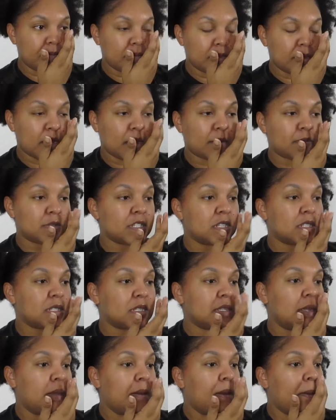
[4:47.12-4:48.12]
Now I'm
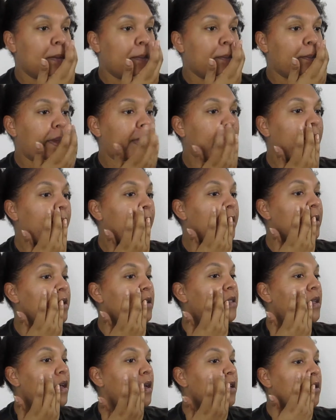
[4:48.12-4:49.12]
just
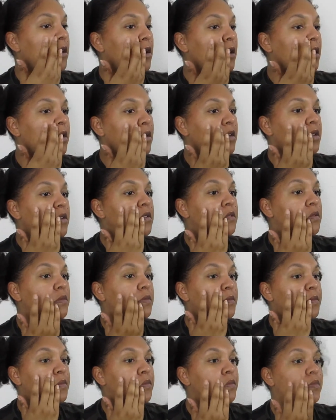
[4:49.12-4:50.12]
patting that on.
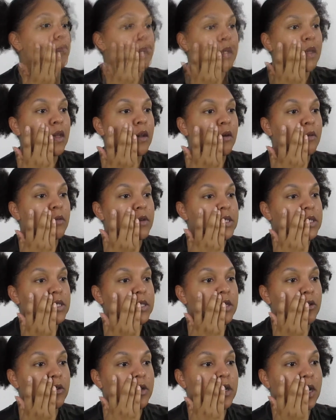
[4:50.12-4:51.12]
And what's
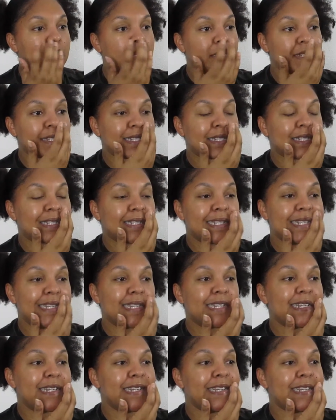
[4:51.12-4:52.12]
so nice
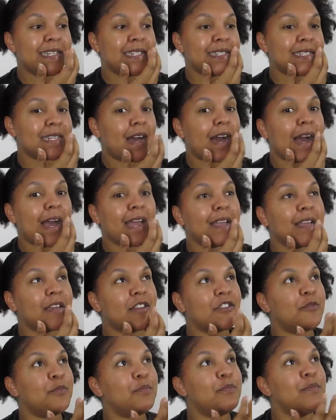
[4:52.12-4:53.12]
is I
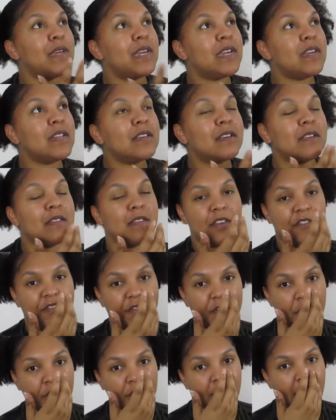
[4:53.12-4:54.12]
can immediately
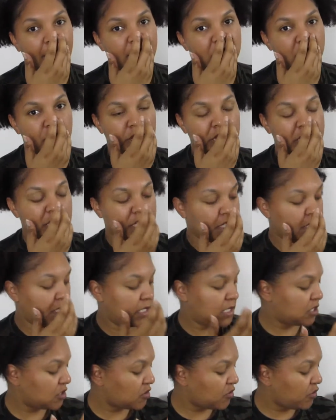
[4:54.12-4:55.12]
feel the hydration.
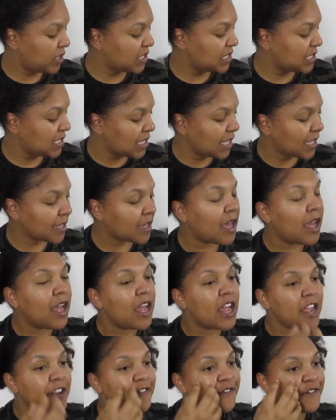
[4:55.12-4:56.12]
It's crazy. Like,
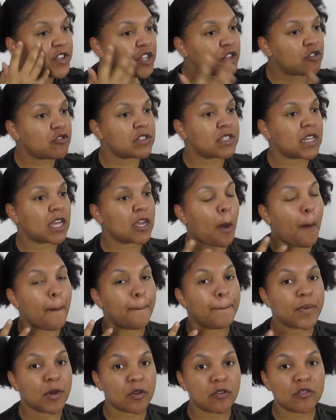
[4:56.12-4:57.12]
it feels like a
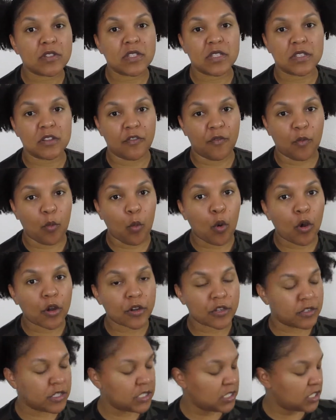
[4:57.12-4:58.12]
burst of
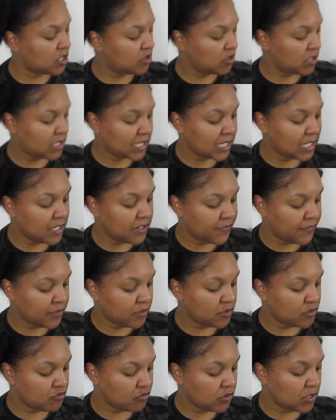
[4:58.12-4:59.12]
water into your skin. It
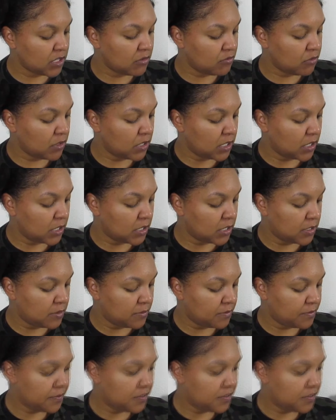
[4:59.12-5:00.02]
feels really, really good.